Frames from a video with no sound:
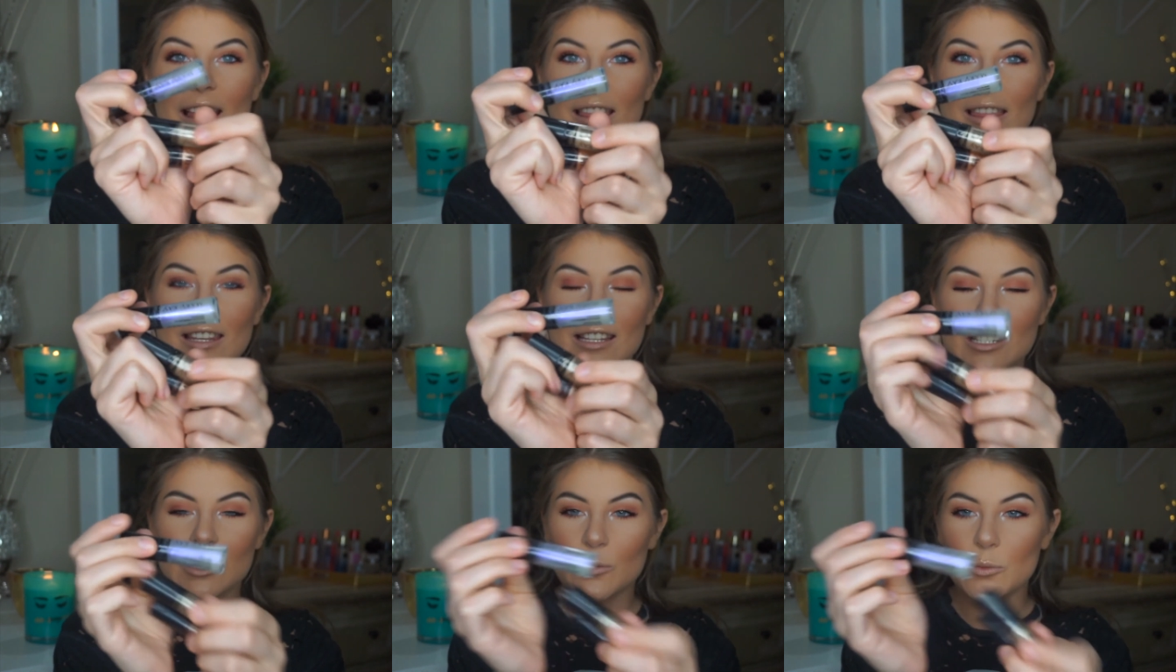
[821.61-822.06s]

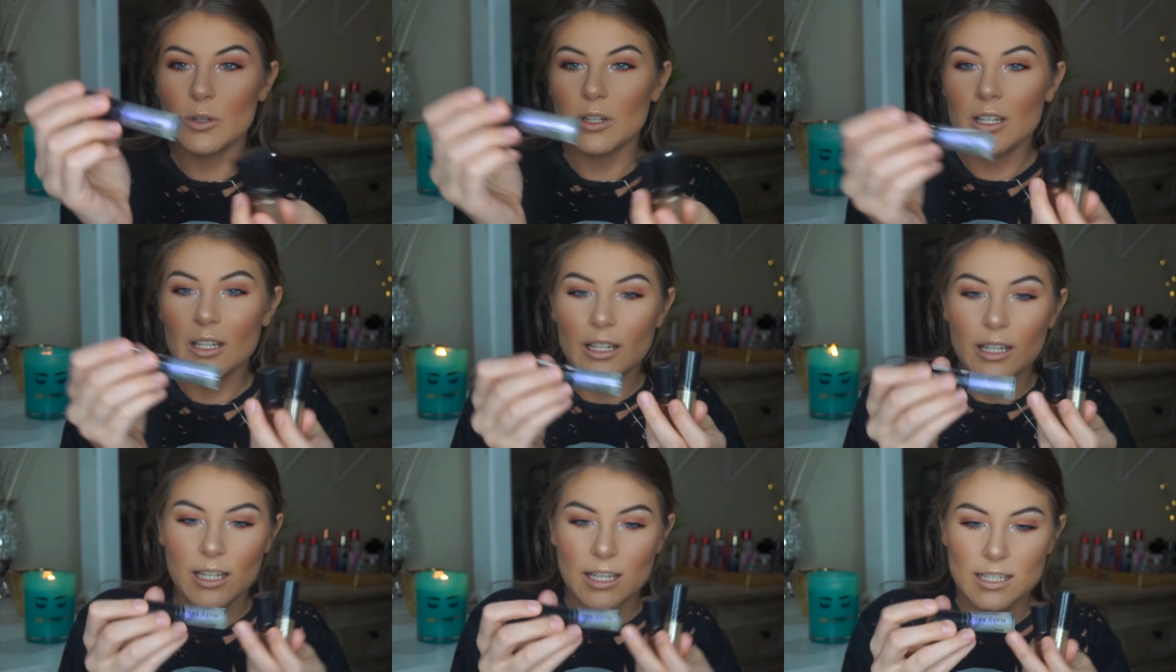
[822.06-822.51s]
This
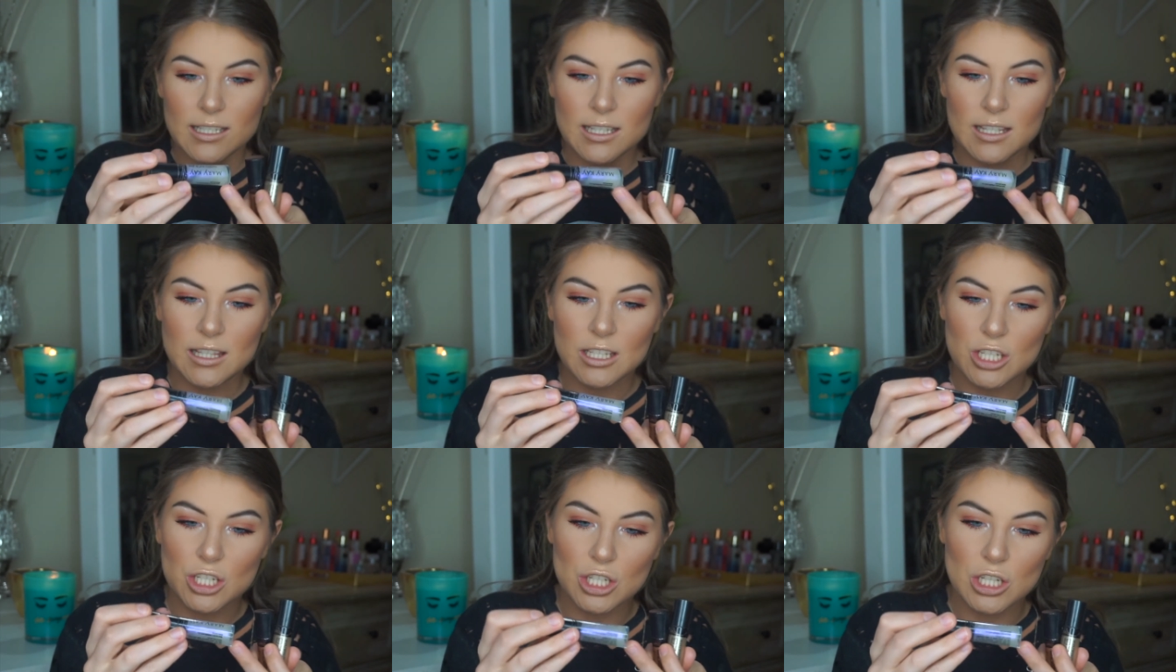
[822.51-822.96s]
one is in
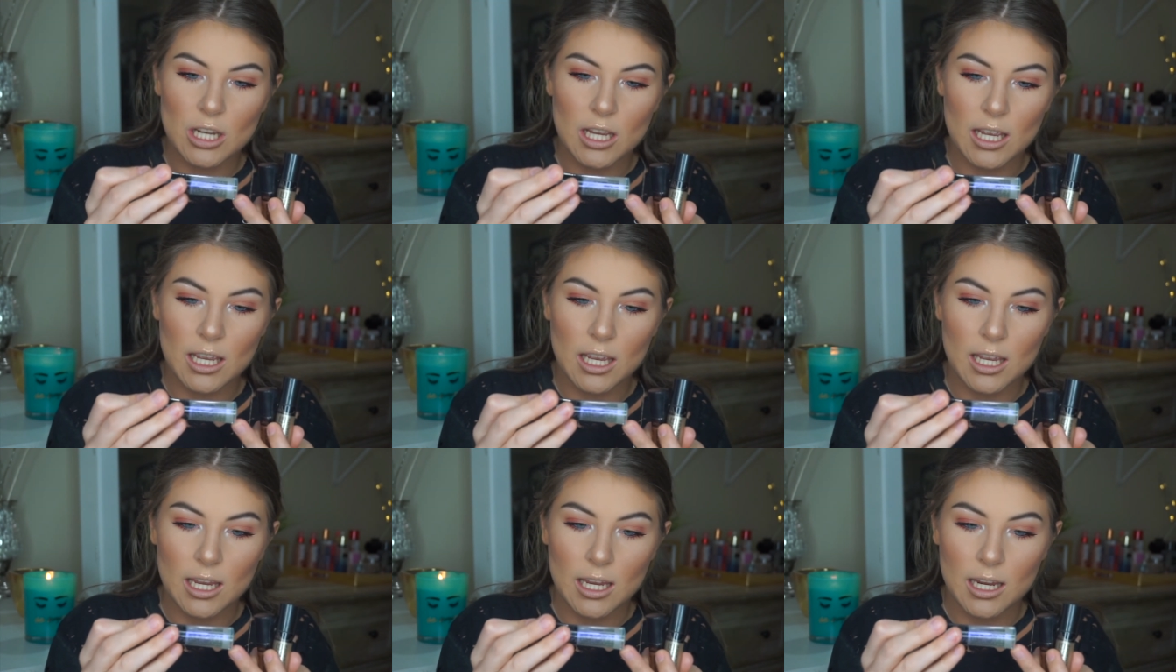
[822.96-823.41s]
the
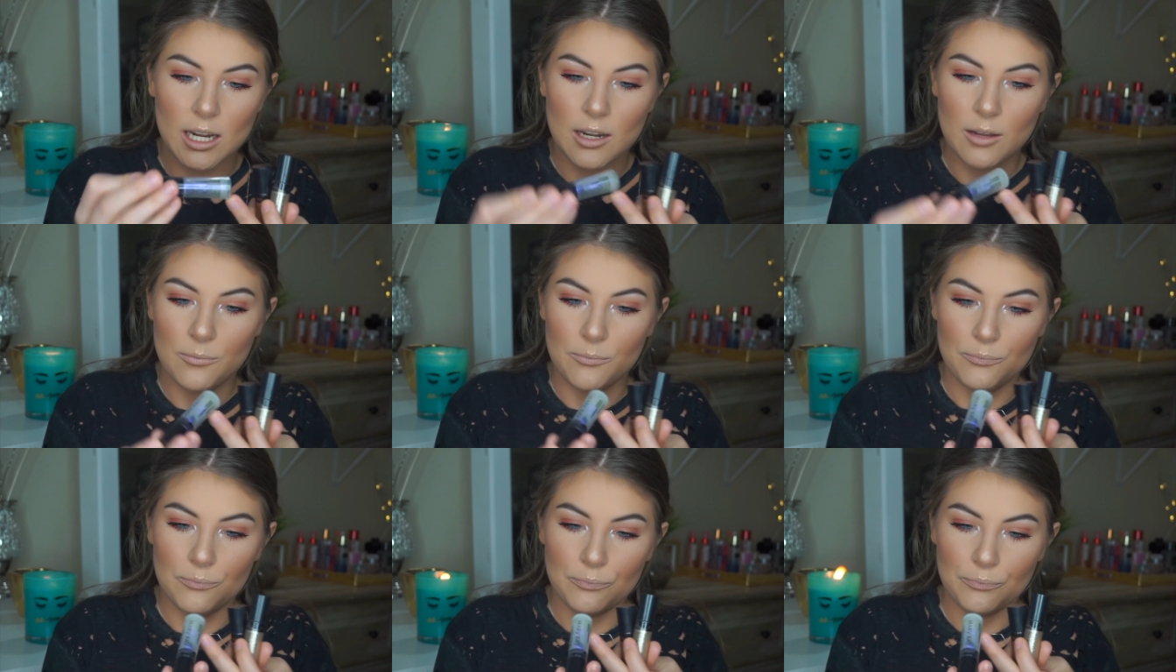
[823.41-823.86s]
shade